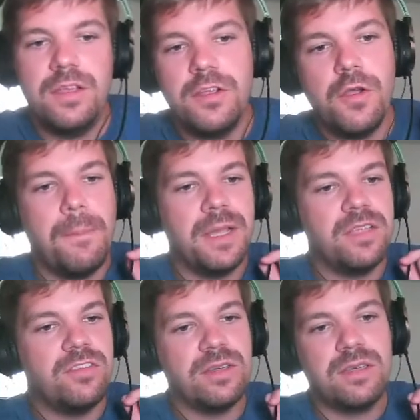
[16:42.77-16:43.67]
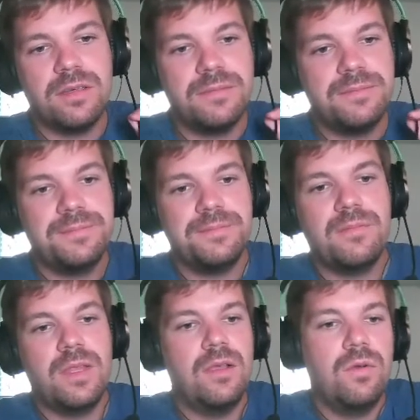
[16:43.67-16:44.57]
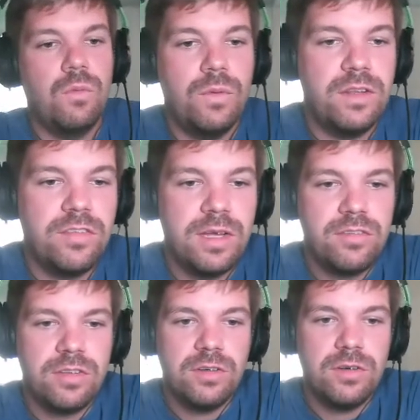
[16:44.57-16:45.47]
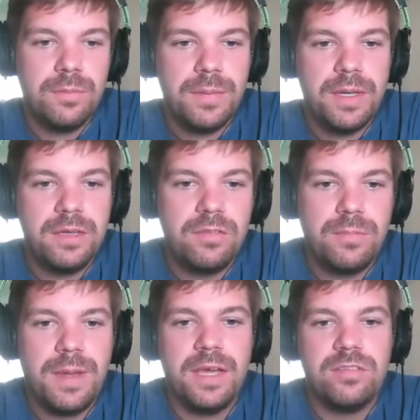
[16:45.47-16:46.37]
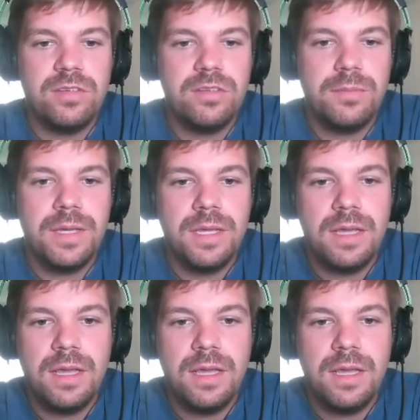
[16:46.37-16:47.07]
Your basic. We designed skill-based passing to be